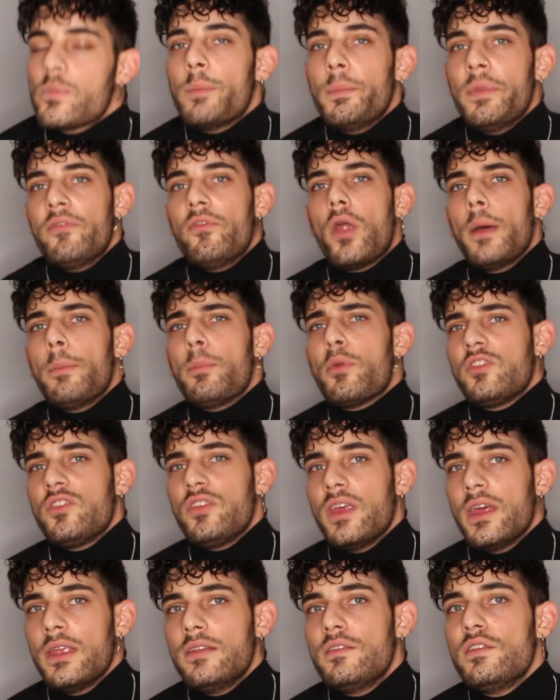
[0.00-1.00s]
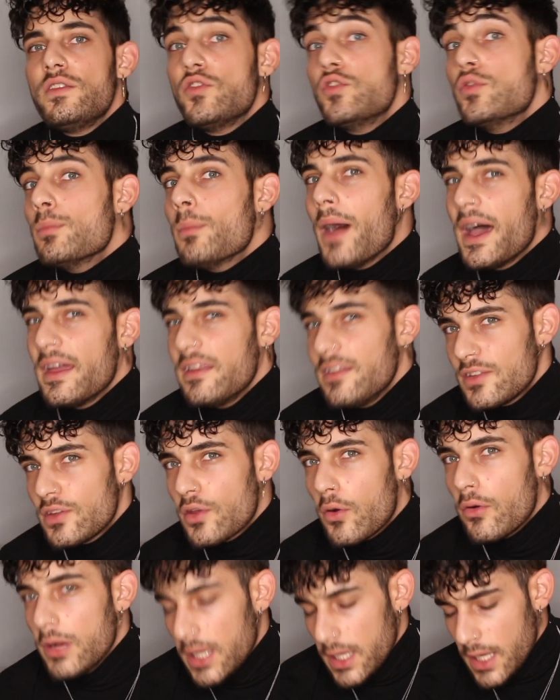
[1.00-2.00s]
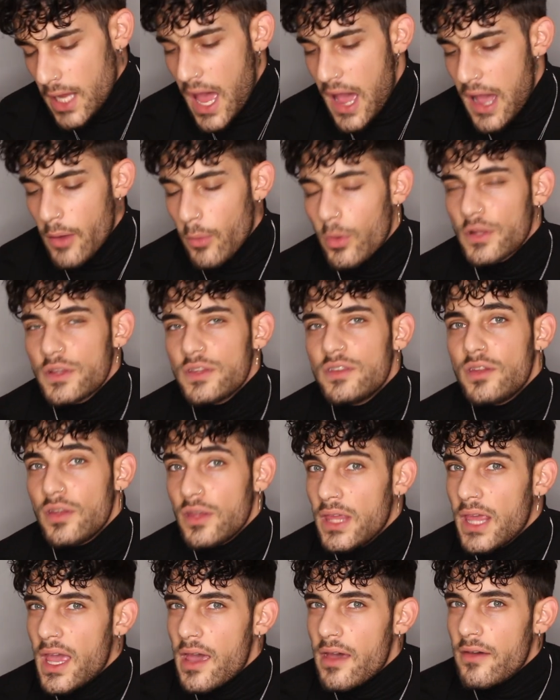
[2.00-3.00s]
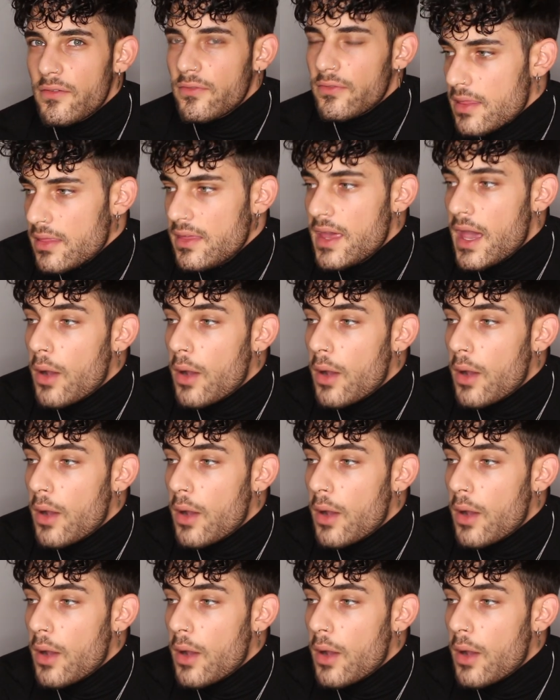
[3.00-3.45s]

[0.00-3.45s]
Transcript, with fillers: before I proceed to my story, I want to give the